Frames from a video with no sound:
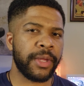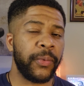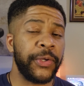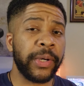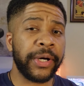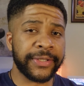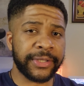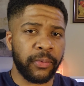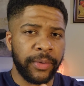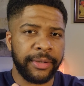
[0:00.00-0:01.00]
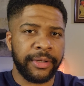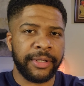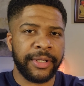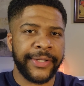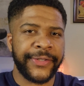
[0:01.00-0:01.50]
When you hug someone,
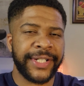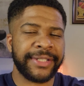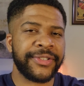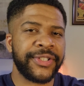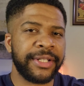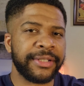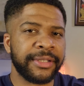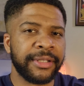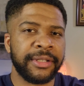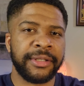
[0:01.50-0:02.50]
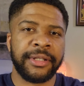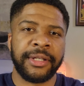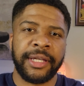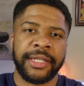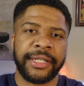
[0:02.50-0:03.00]
chest to chest,
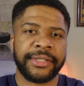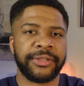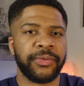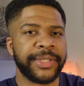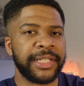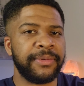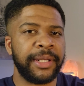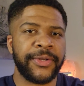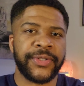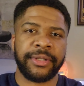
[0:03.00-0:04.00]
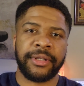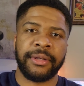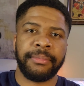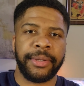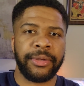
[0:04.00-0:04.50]
yes, you're receiving energy,
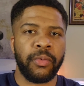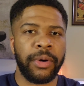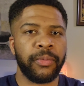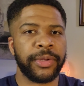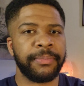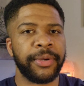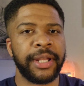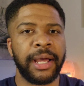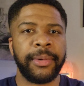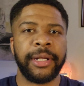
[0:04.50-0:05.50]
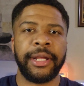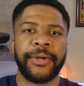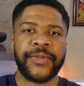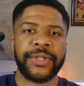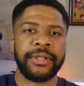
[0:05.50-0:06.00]
but the one with the predominant
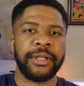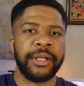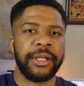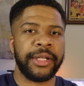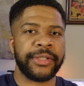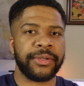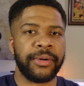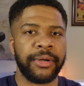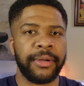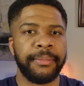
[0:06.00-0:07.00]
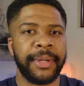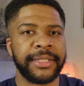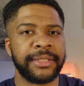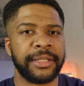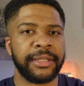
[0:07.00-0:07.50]
energy is gonna
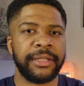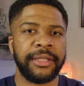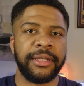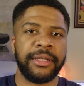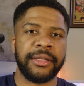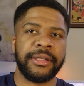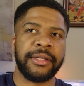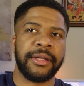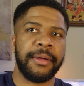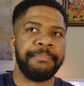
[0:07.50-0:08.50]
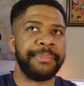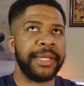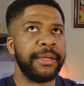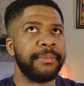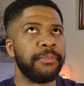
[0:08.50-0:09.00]
basically
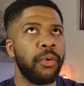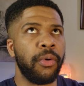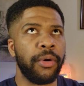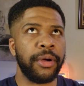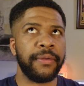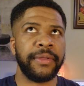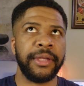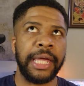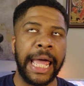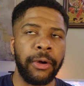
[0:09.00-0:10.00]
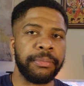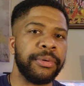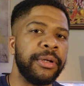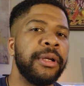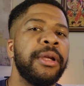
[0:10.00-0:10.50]
be more of the
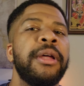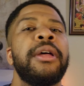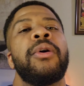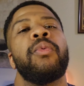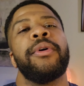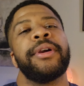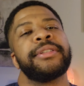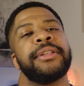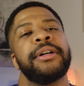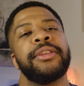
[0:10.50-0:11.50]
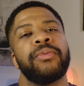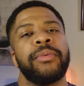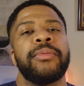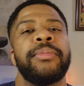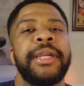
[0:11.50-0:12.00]
output, whereas the other one
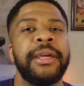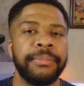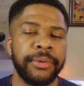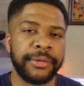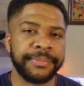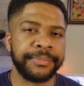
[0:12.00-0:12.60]
will be input.